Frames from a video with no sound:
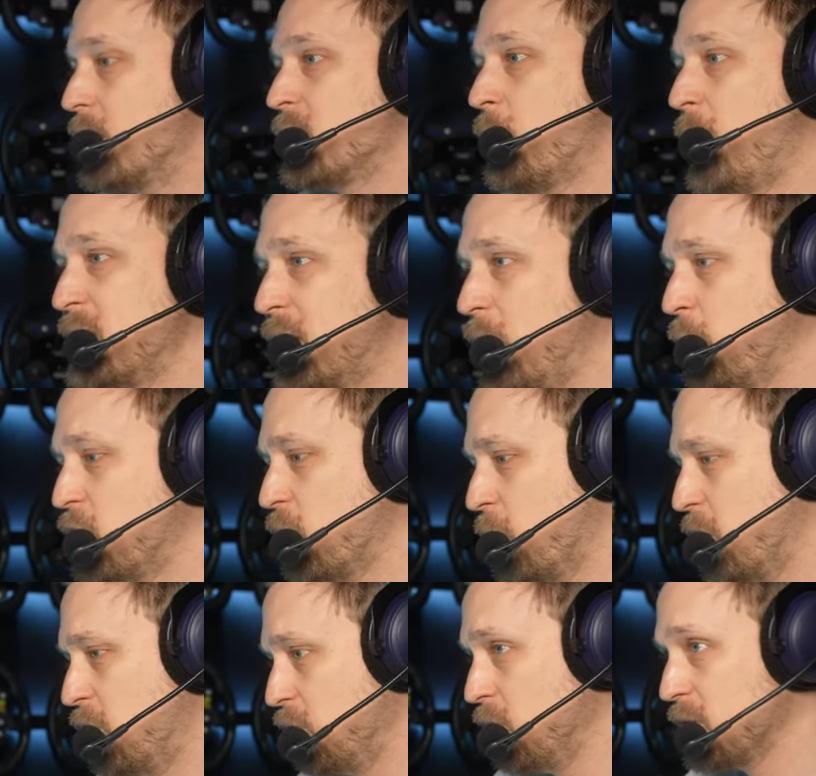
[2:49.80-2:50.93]
So basically what you want
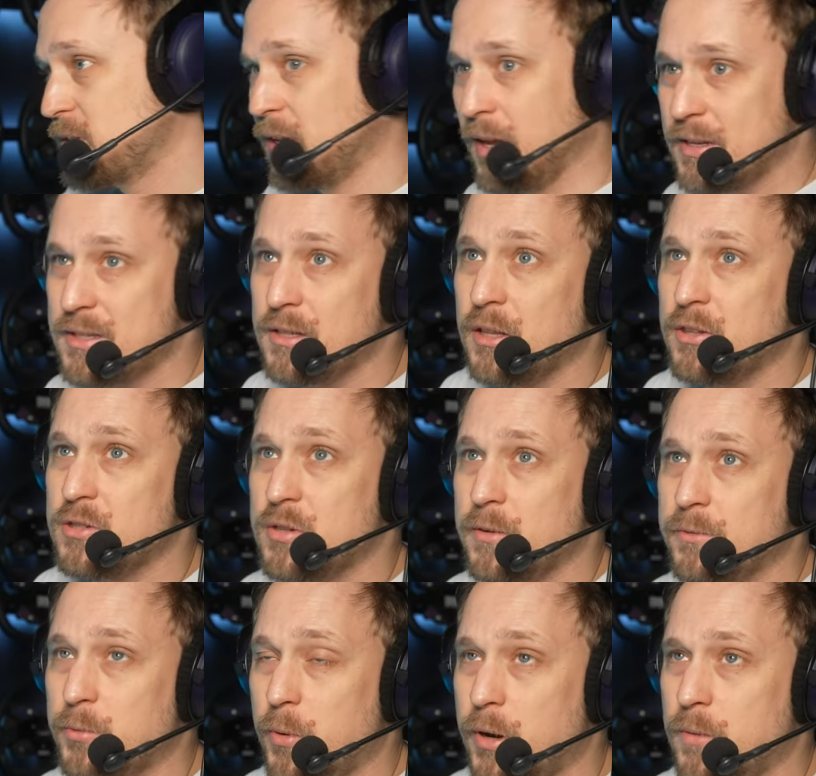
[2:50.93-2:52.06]
to do is like start the
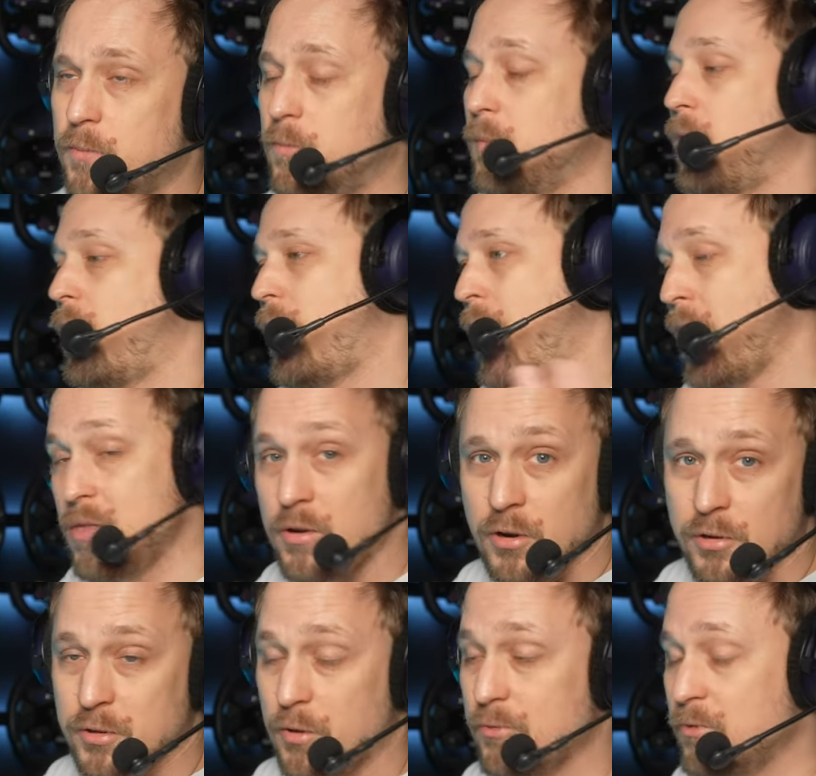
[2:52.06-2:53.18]
software either
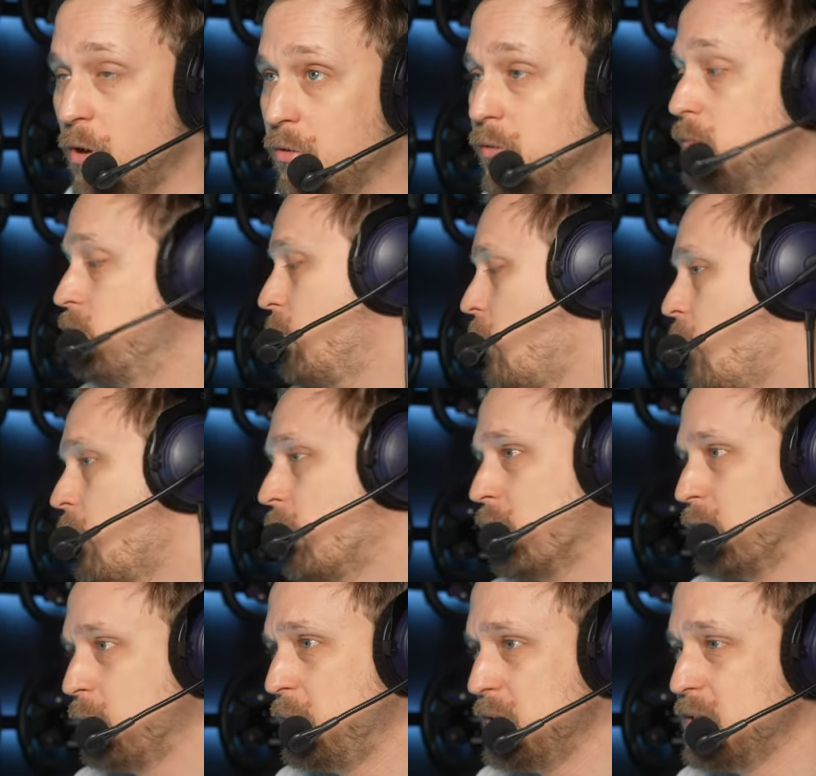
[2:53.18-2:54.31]
on your phone or on
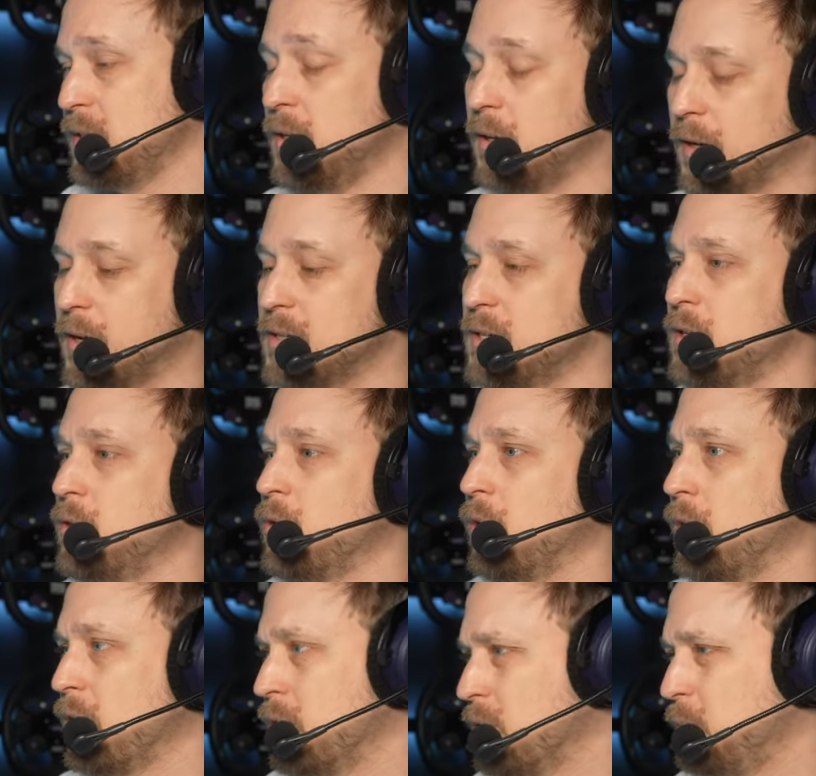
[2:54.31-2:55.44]
the PC. Like I said
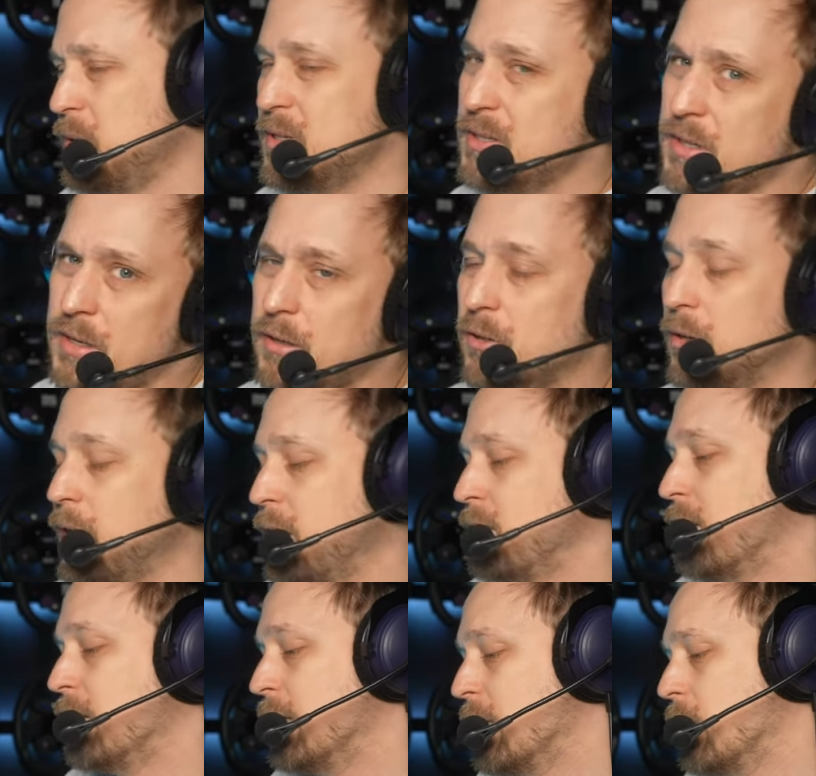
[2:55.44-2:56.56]
earlier, on the PC, you get a
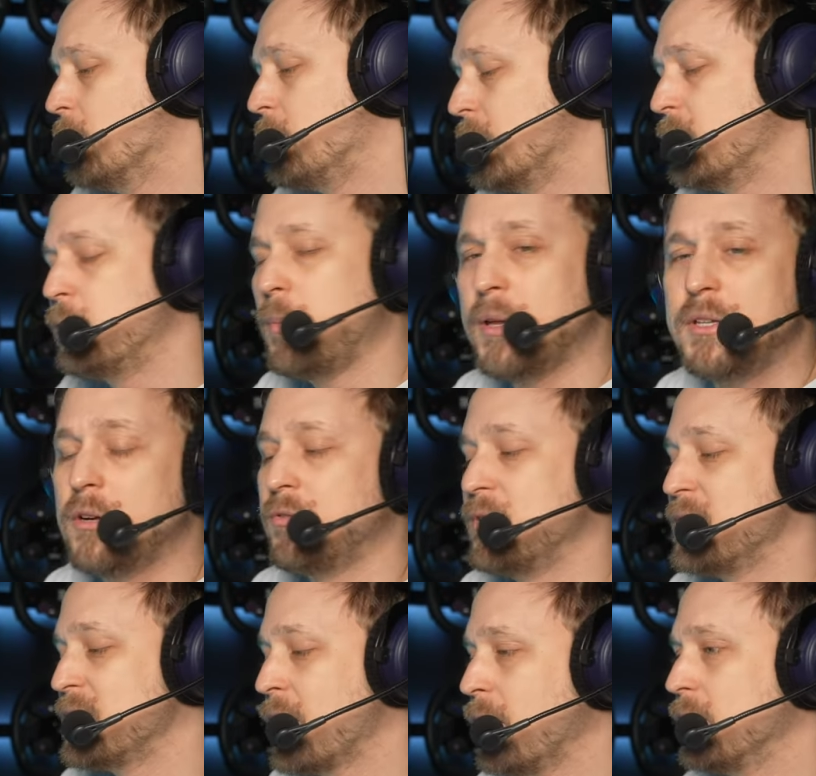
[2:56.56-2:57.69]
little bit better
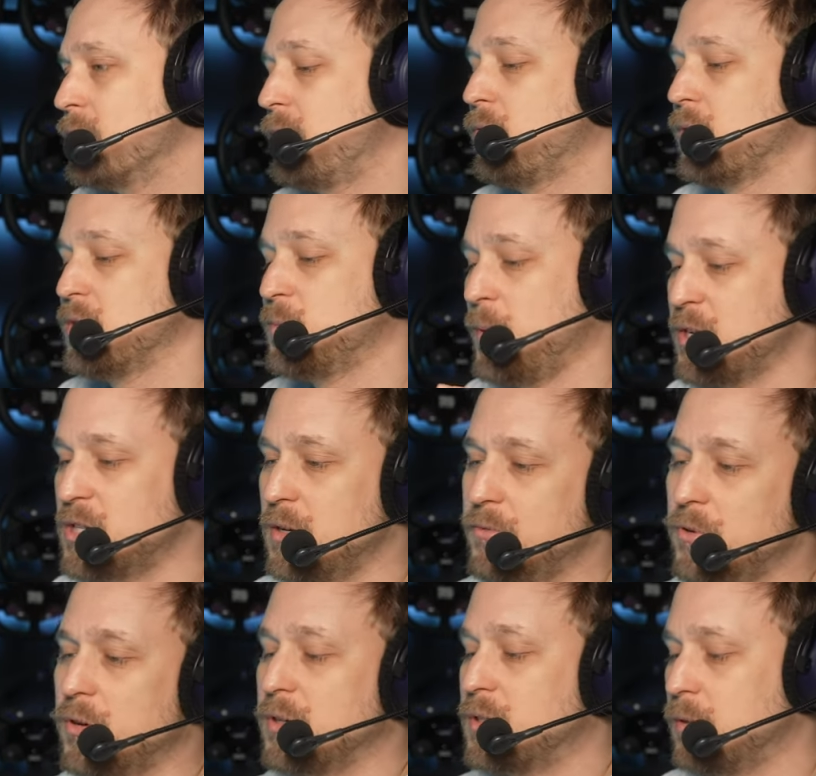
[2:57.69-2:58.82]
results, for, especially
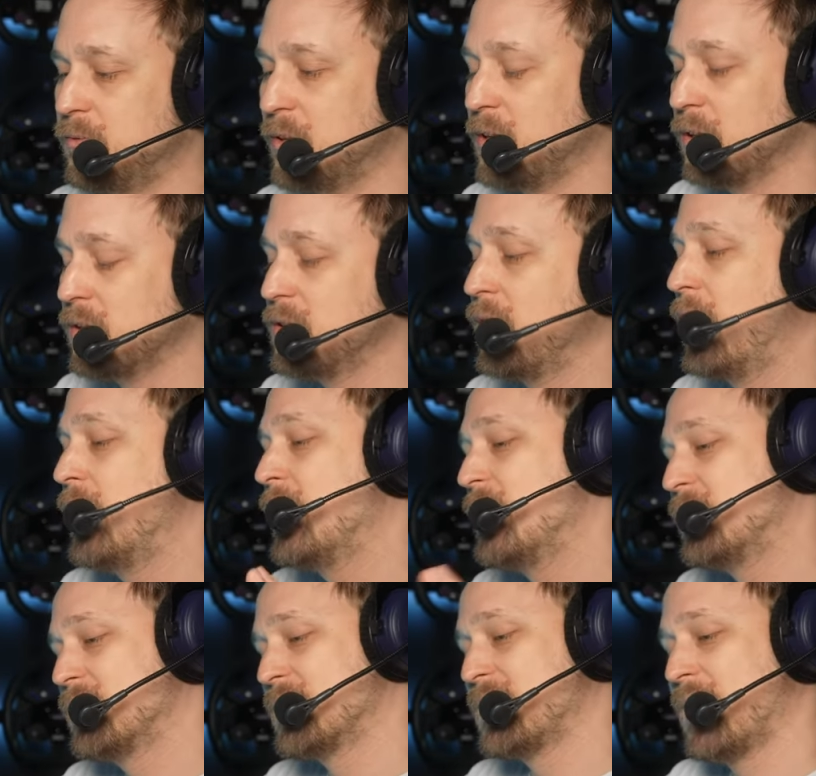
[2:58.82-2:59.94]
for difficult
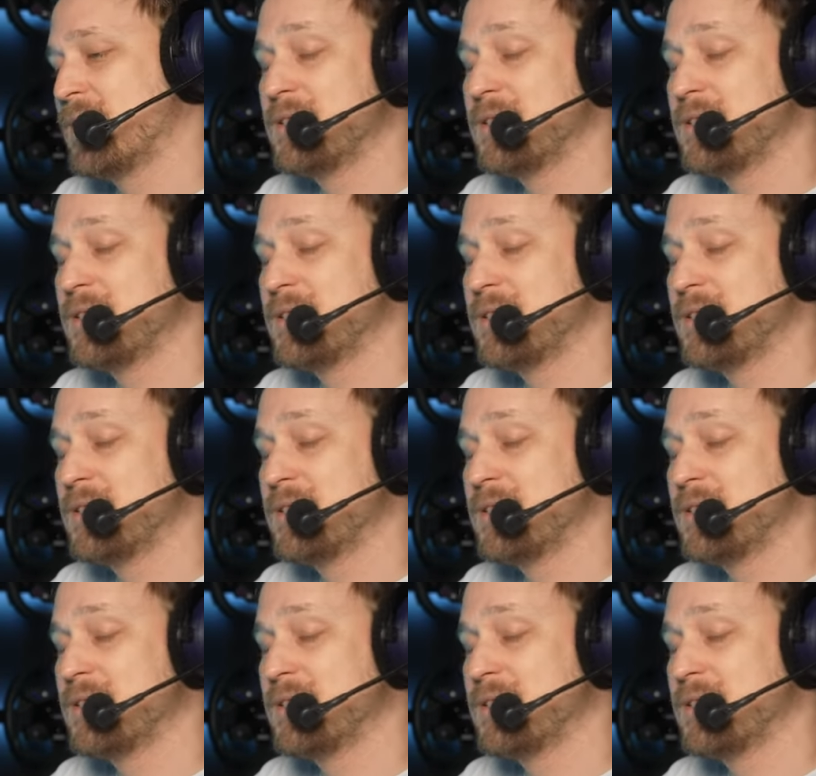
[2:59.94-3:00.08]
to scan